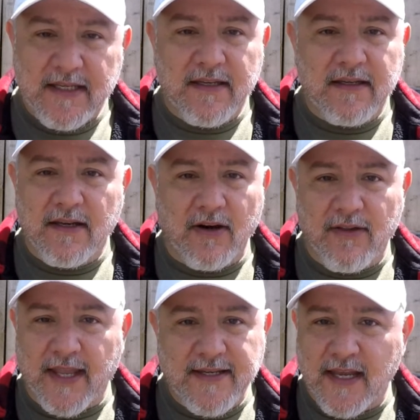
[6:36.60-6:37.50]
or
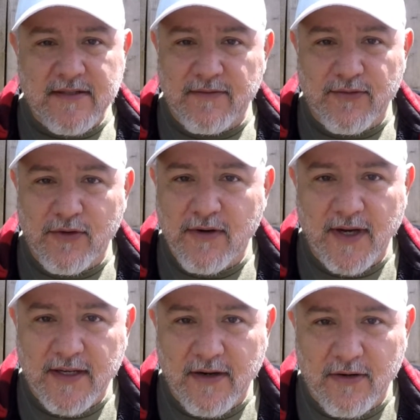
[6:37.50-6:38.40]
they test them for you
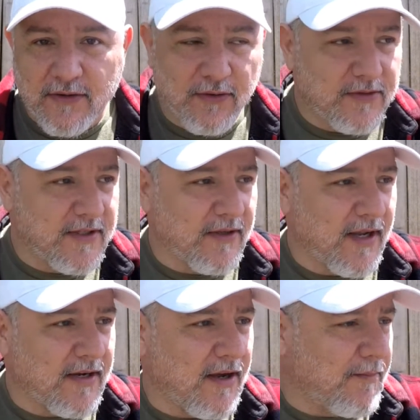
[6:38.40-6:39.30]
right there on coldsteel.com.